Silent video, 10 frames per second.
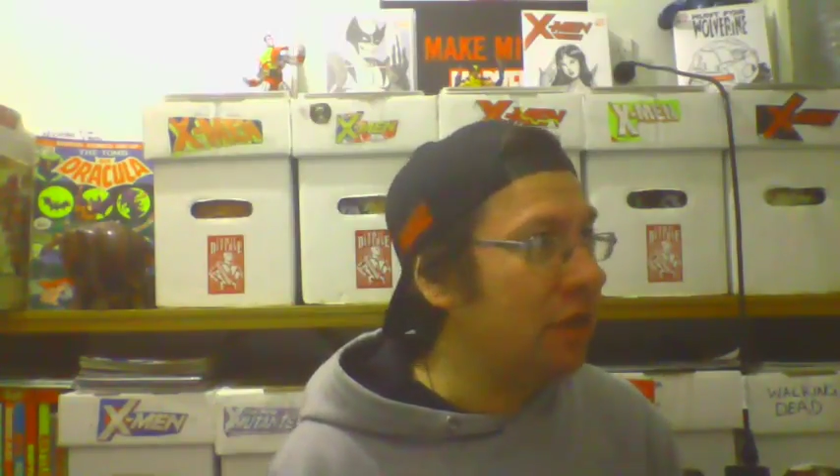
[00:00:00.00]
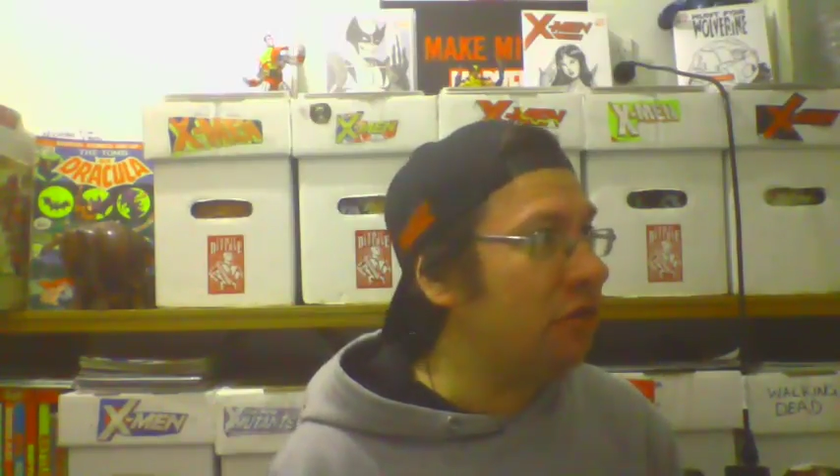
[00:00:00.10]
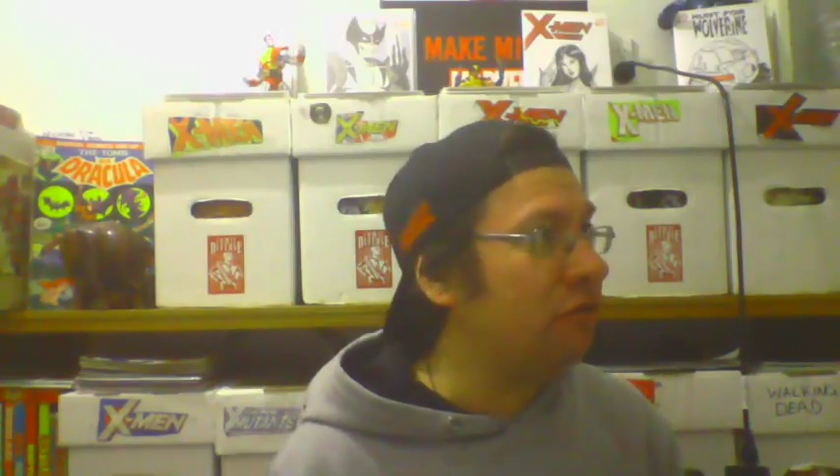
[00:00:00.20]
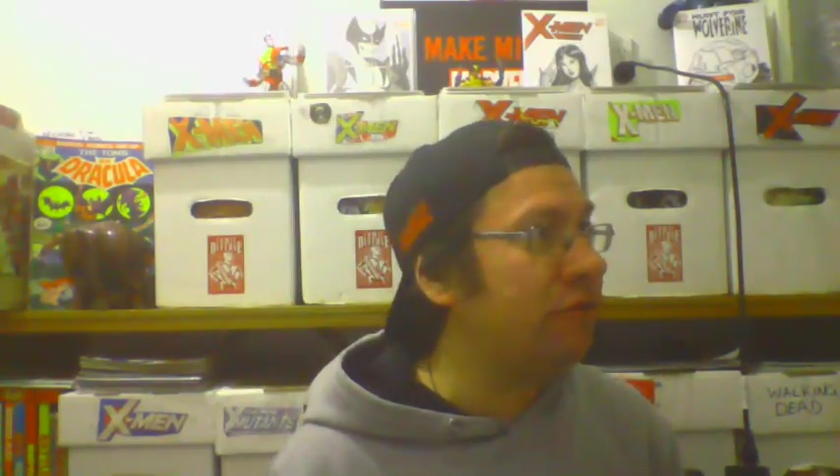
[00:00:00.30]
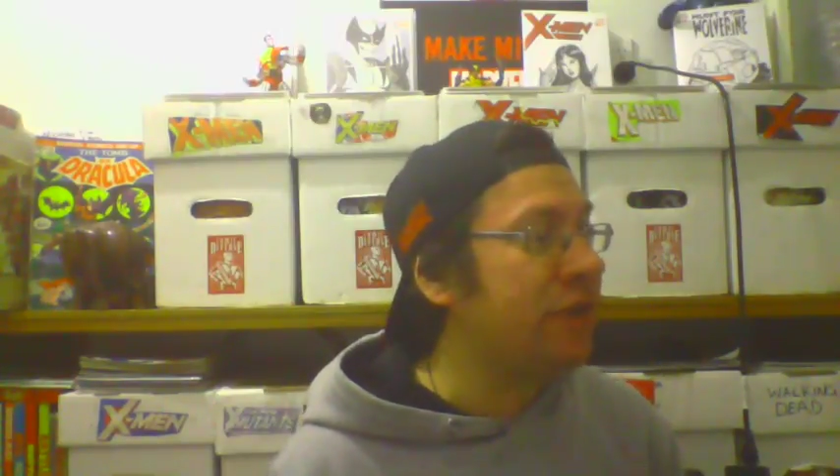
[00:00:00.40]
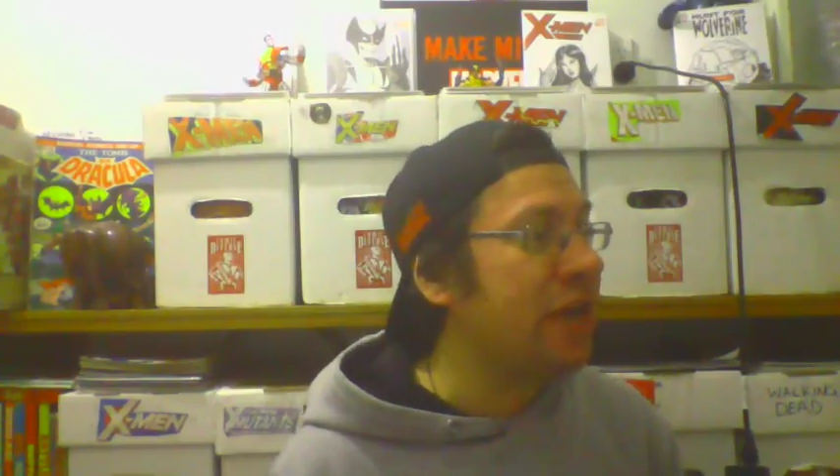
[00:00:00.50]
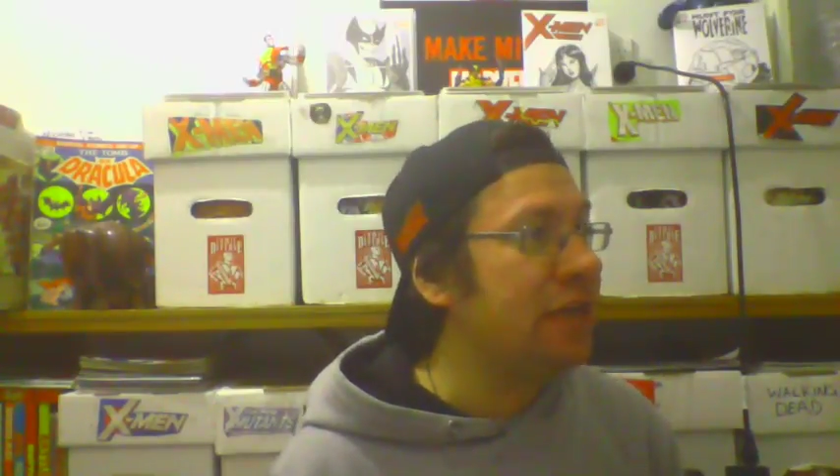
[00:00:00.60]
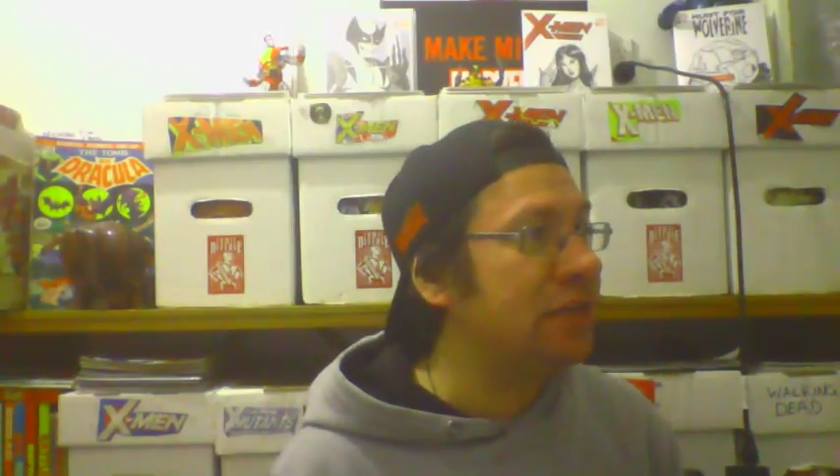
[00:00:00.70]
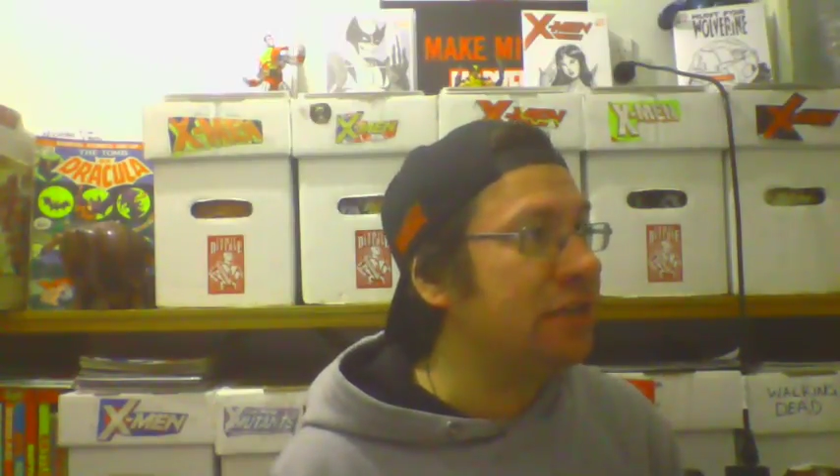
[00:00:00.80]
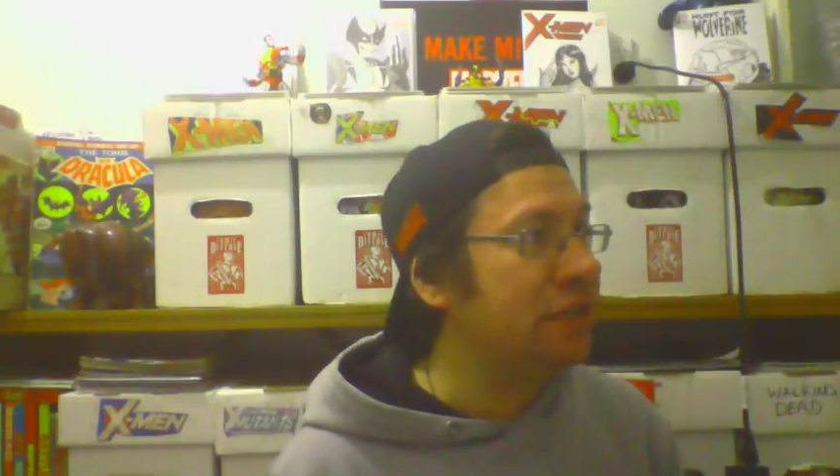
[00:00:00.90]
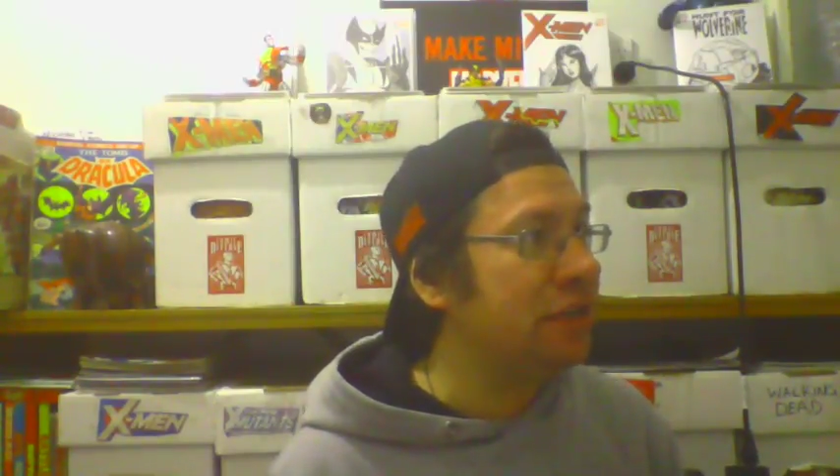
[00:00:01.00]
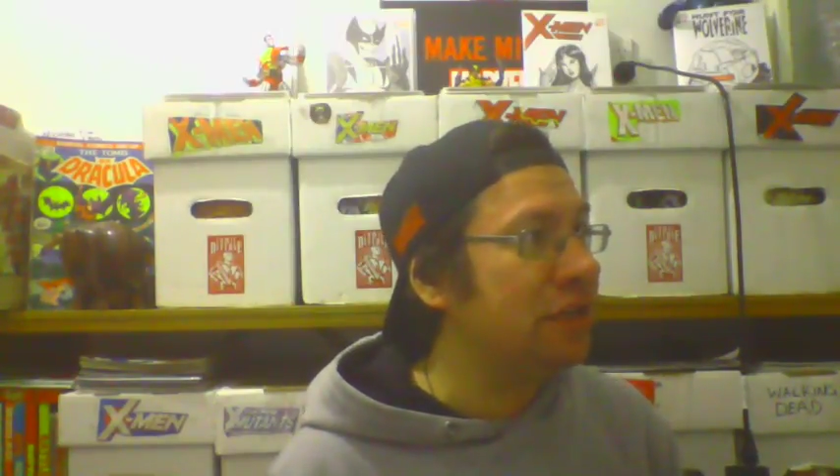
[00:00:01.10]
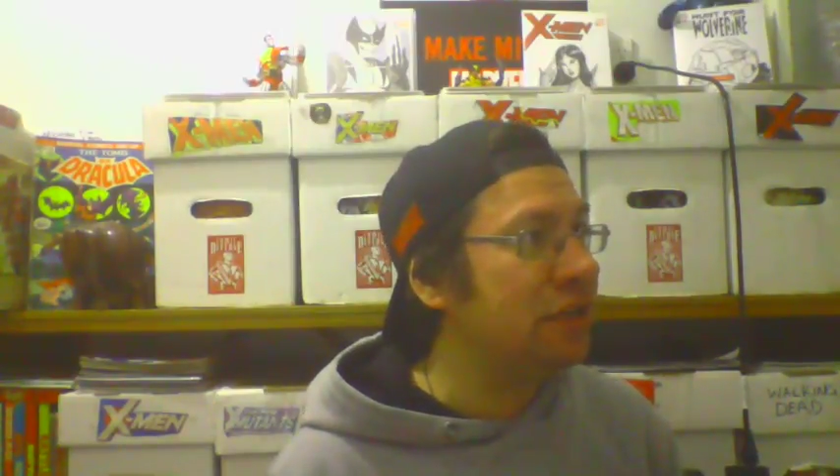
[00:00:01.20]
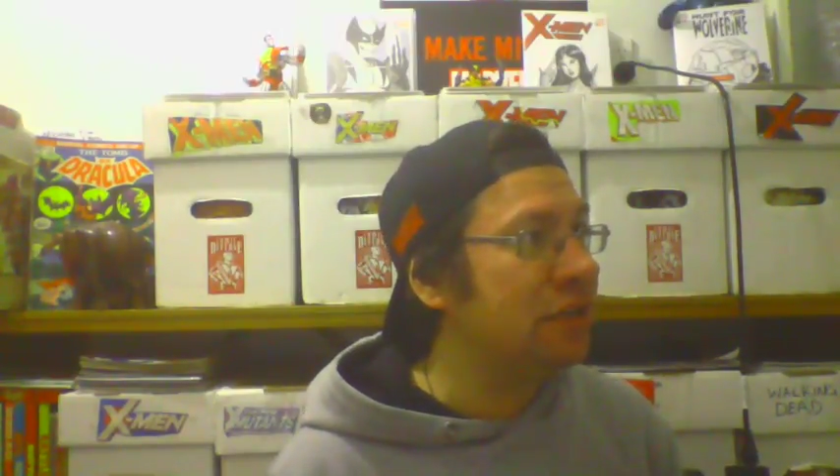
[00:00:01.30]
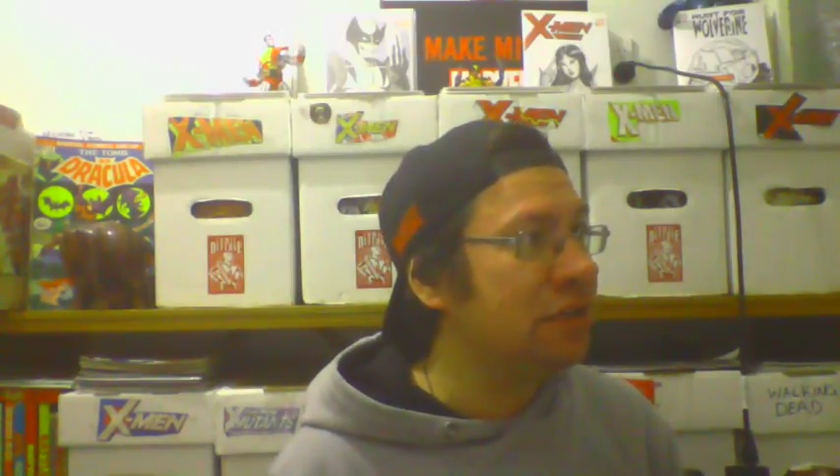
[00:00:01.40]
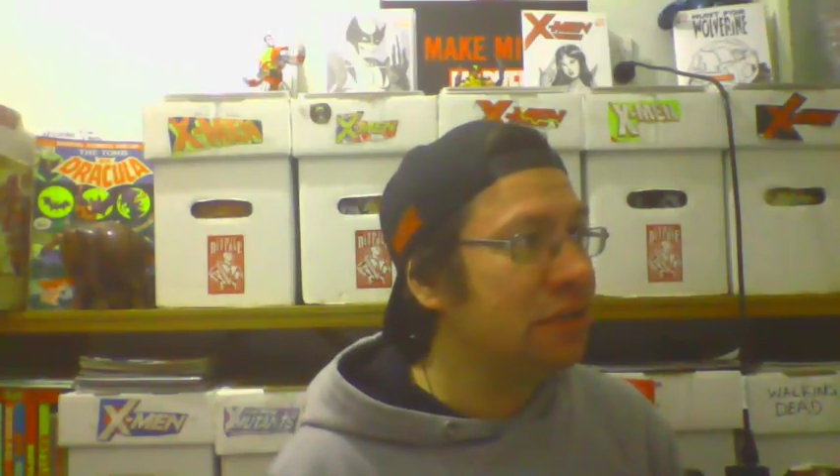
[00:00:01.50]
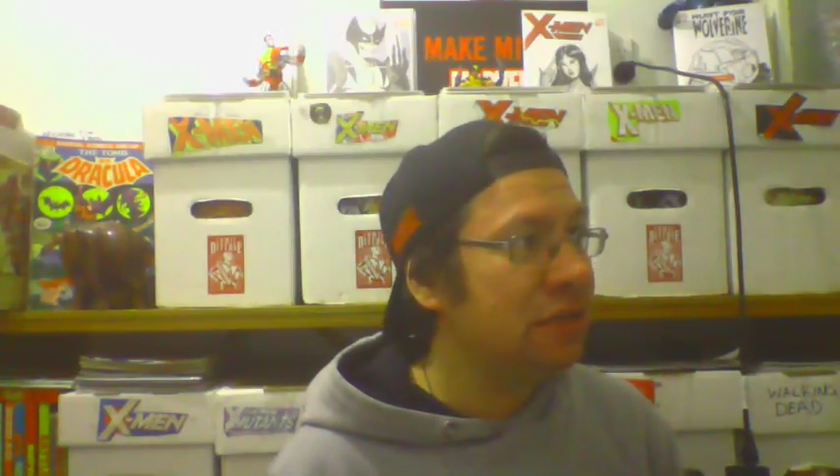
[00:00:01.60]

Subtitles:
created